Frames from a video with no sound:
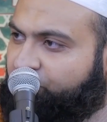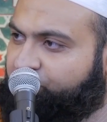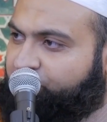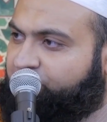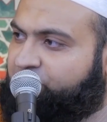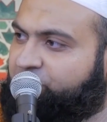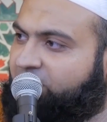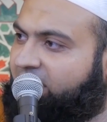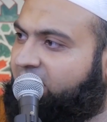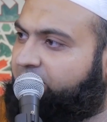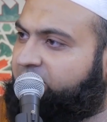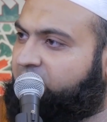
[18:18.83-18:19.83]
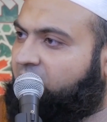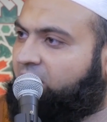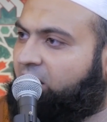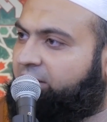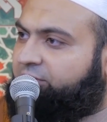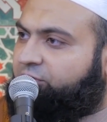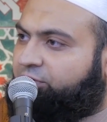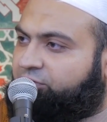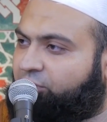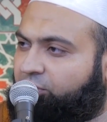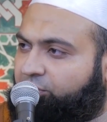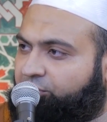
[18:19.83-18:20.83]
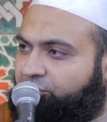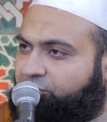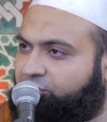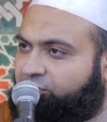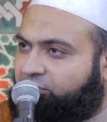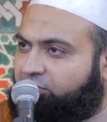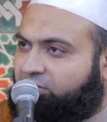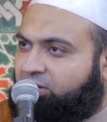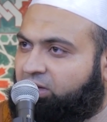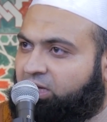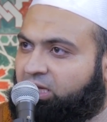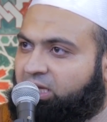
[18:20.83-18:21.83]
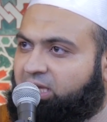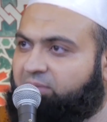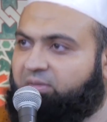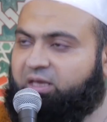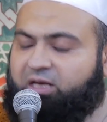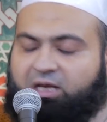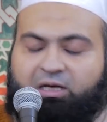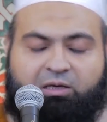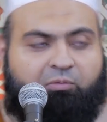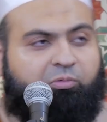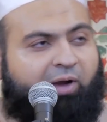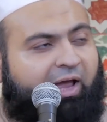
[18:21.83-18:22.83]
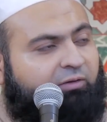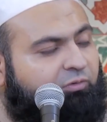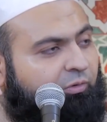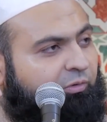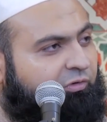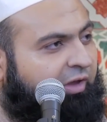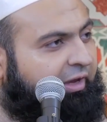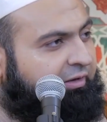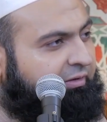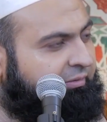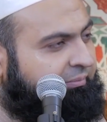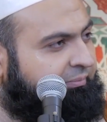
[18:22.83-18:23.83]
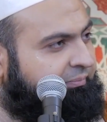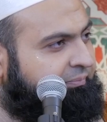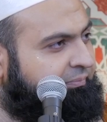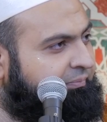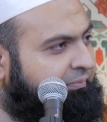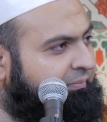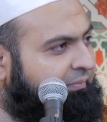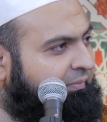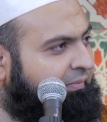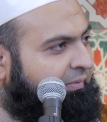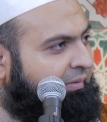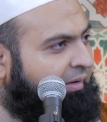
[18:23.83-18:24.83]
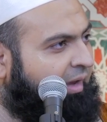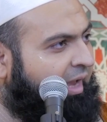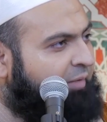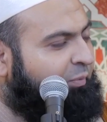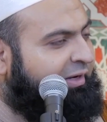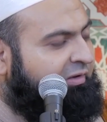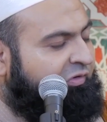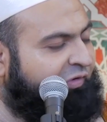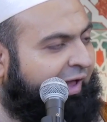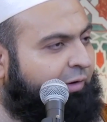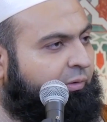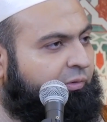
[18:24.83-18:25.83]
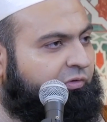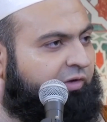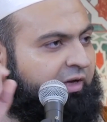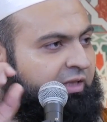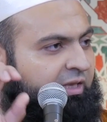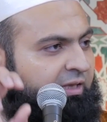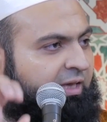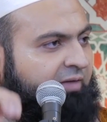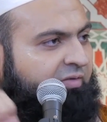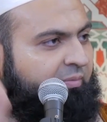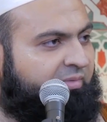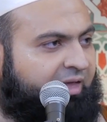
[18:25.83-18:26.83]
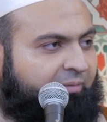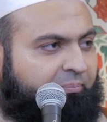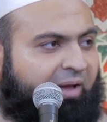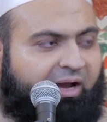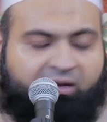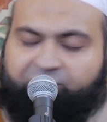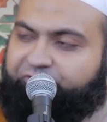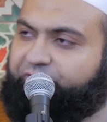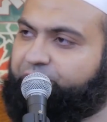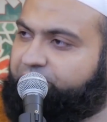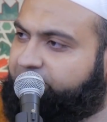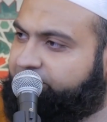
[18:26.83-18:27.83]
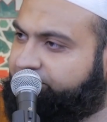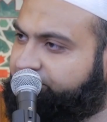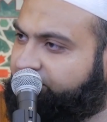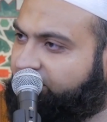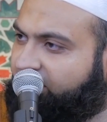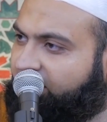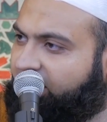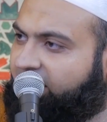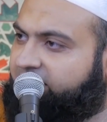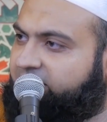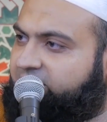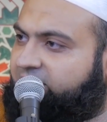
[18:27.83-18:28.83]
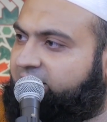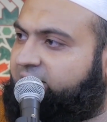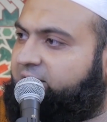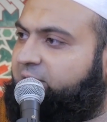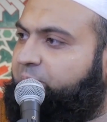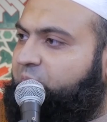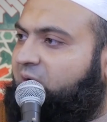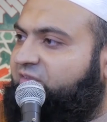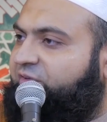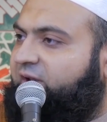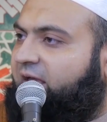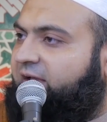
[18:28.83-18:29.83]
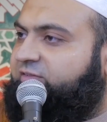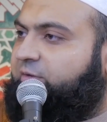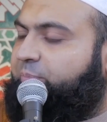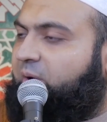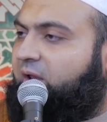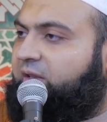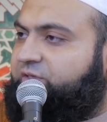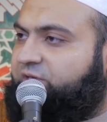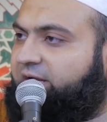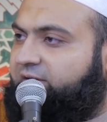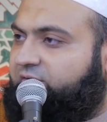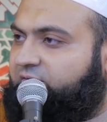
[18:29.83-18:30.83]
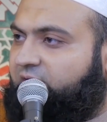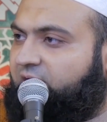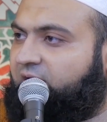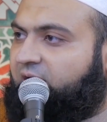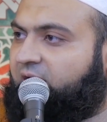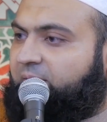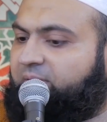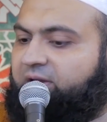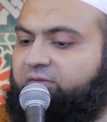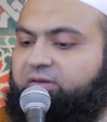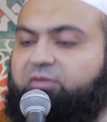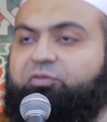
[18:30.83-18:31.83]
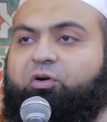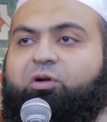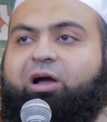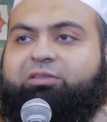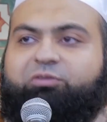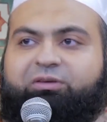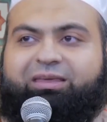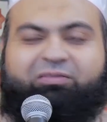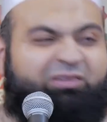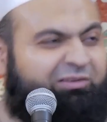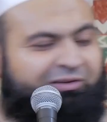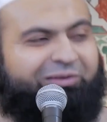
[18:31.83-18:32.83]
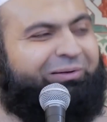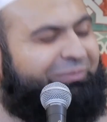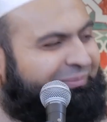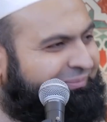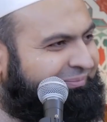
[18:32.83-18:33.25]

So this Sahabi got onto his horse, immediately ran to Usayd. And when he found Usayd, he gave him that bag of food. And he said that the Prophet has apologized because he forgot to give it to you.